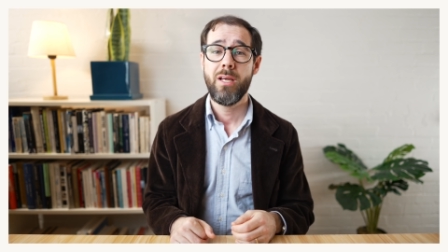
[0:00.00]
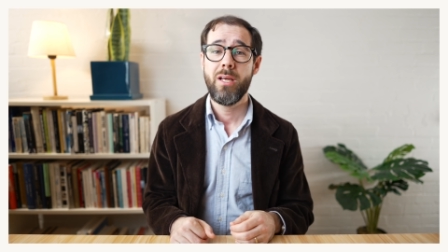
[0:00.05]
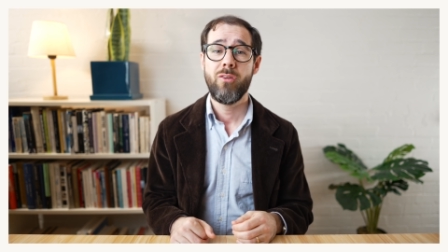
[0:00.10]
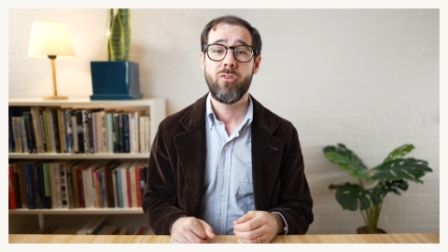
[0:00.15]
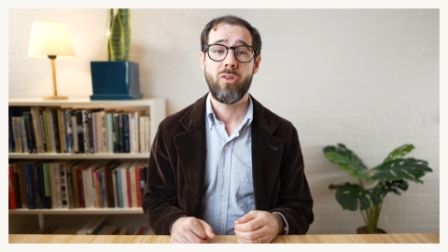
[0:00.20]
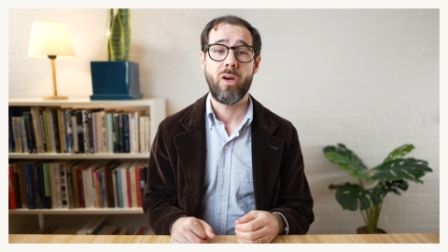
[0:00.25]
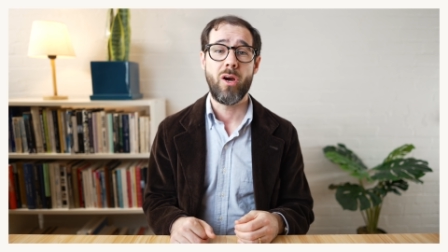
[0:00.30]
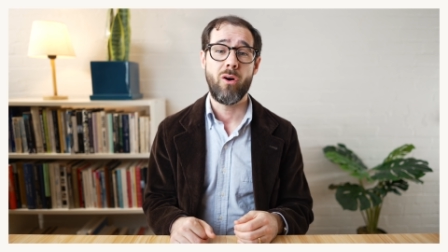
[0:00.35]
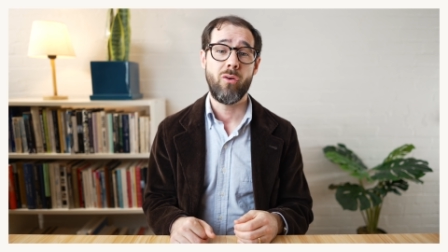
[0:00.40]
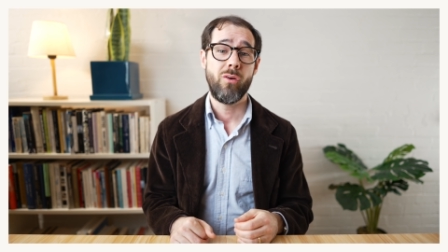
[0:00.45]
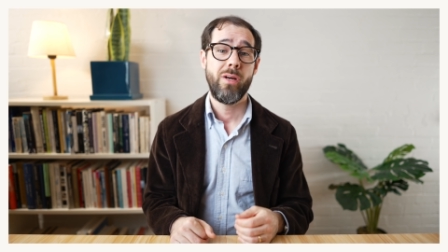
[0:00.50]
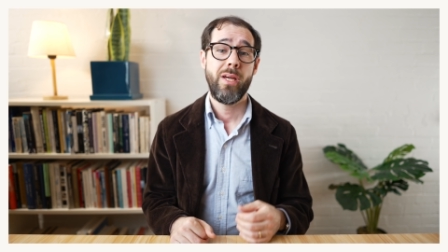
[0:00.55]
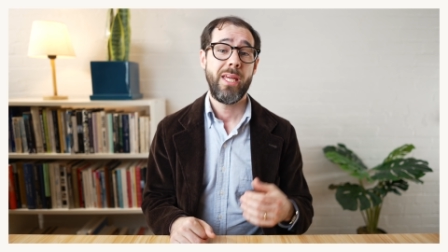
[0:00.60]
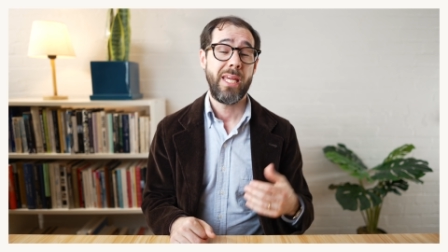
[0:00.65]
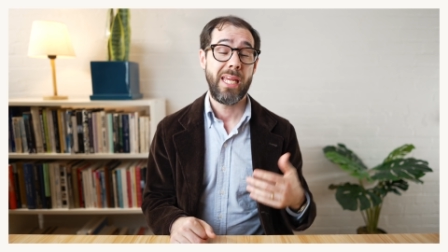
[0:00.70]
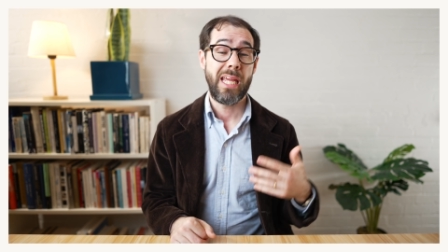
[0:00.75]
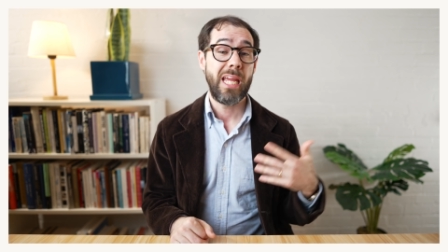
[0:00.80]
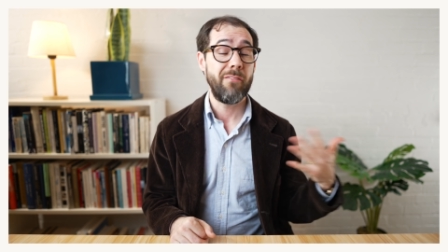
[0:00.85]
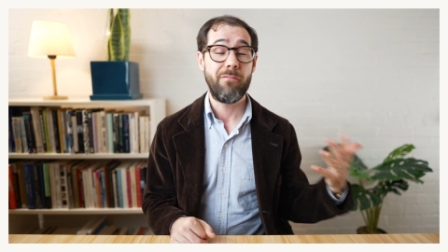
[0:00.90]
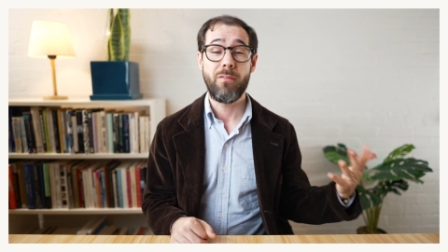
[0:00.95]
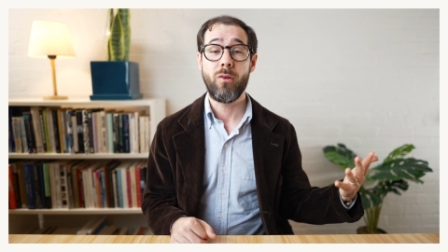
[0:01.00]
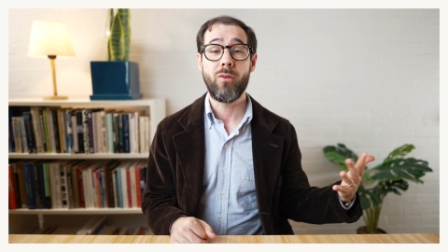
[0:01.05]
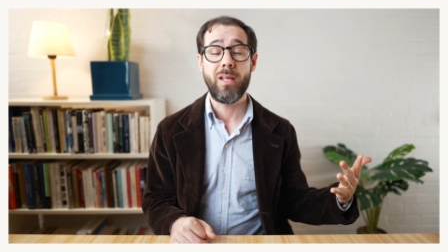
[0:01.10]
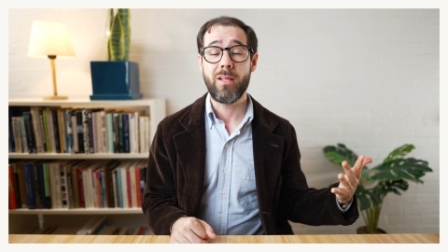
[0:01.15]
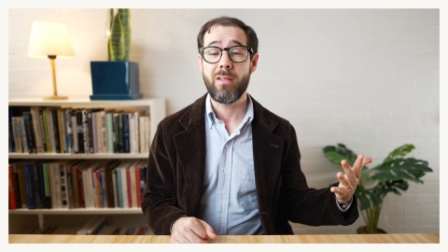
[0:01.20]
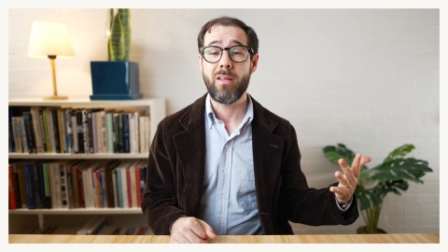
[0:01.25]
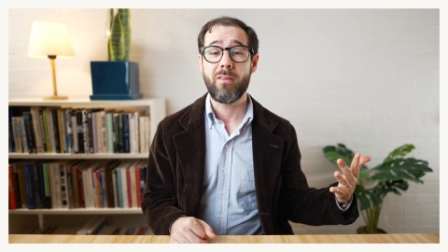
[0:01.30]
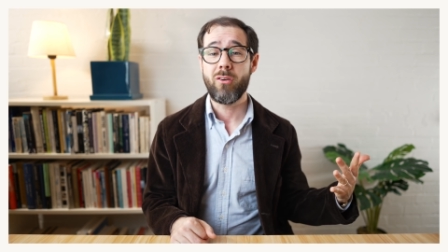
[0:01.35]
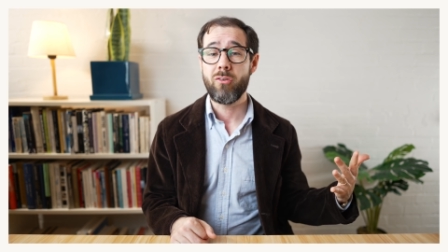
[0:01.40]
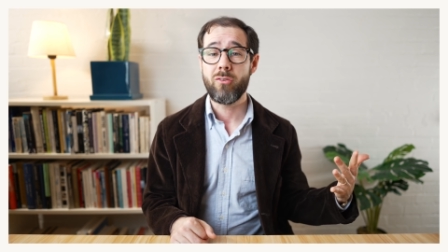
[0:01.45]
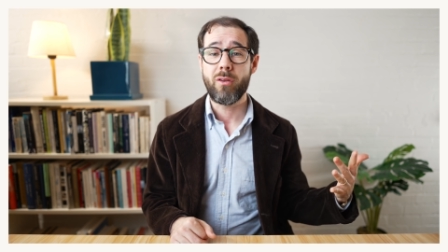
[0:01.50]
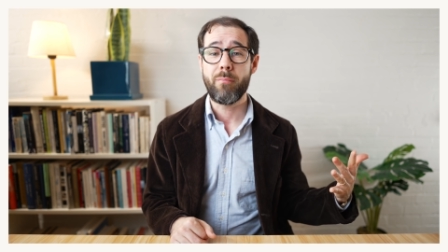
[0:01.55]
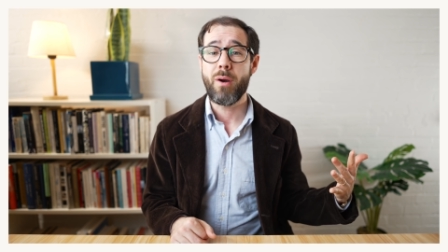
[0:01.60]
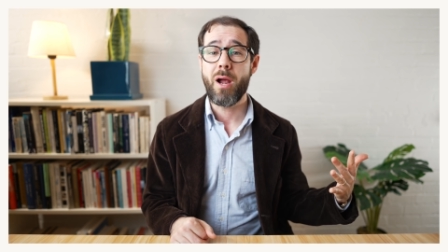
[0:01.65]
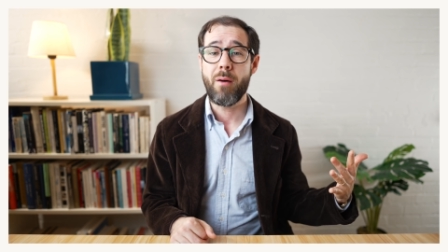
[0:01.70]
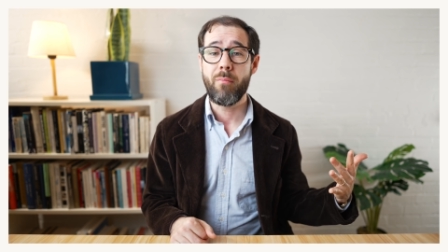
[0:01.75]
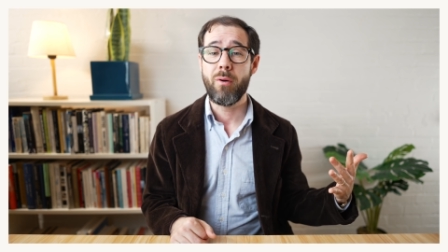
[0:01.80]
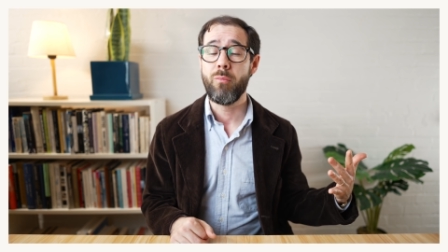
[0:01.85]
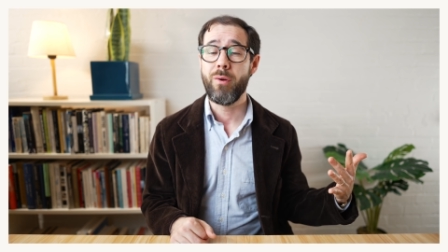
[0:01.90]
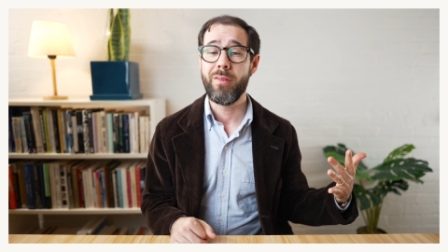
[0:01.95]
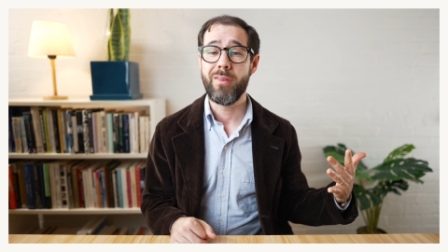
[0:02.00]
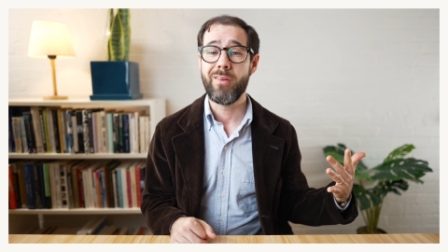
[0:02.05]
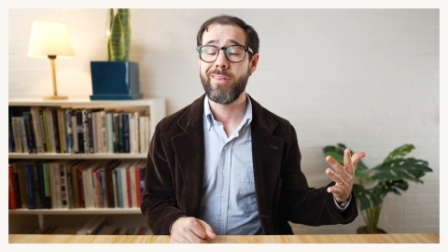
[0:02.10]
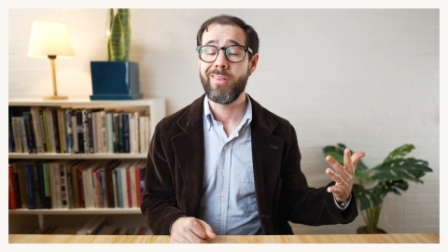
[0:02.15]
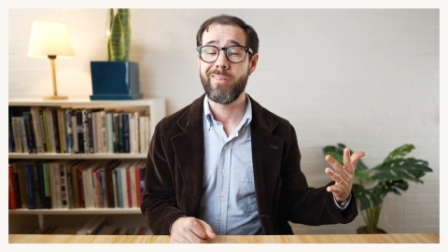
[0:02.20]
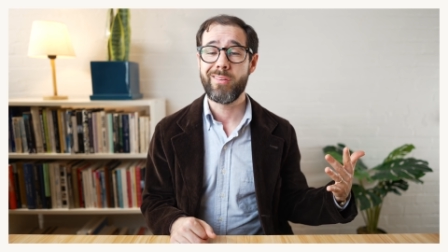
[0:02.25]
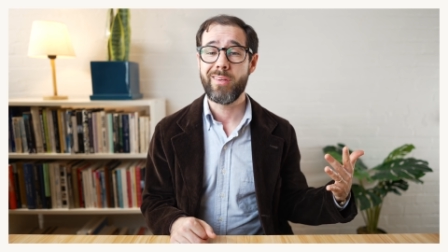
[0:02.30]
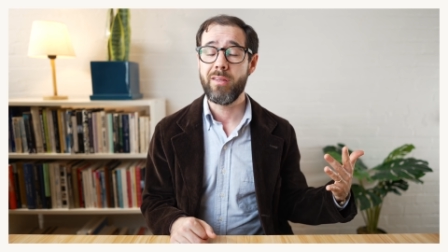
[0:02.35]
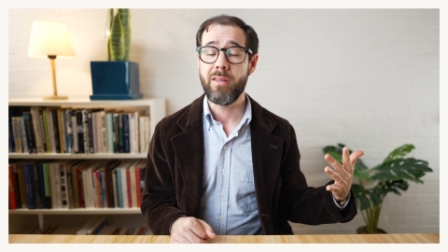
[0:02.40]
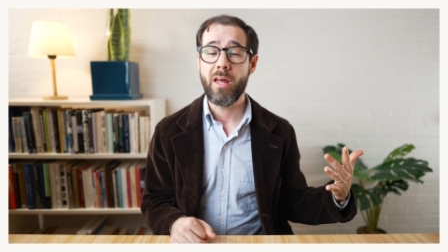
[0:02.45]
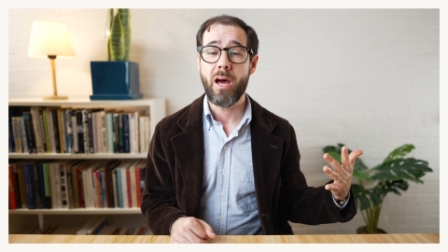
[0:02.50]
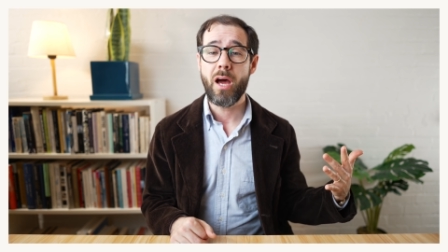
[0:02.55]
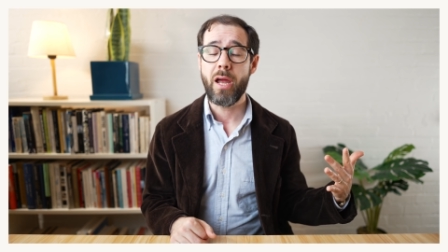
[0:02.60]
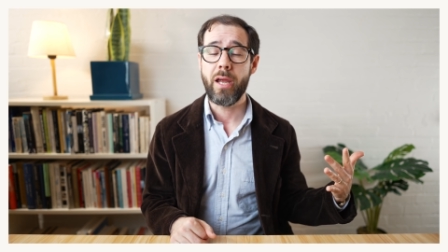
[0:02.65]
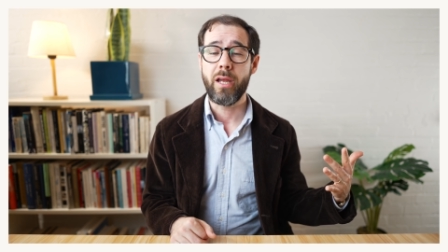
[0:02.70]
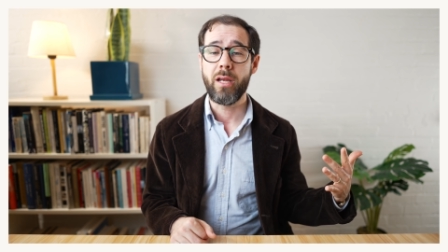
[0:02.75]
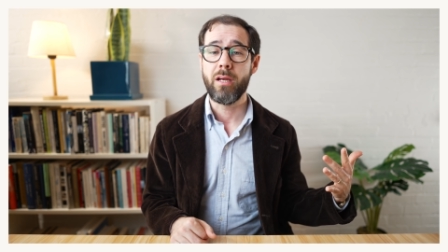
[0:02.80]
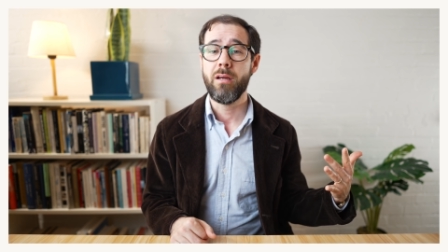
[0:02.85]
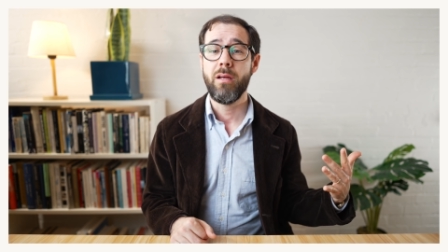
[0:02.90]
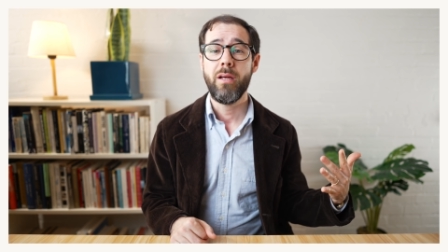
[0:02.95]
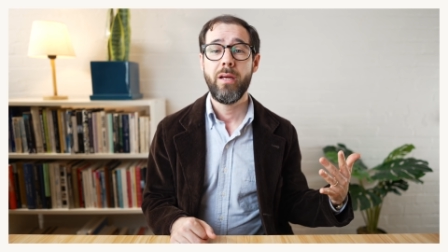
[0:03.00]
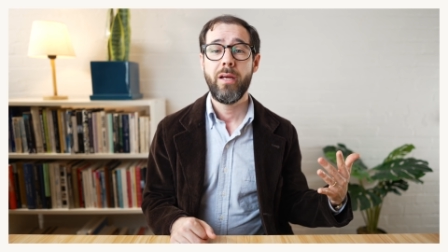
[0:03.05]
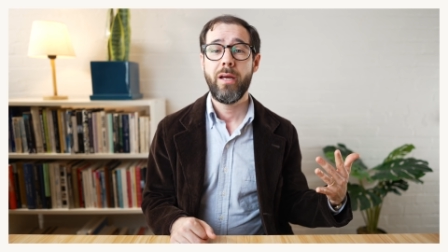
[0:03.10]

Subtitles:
So if you think that there's a problem with assisted dying,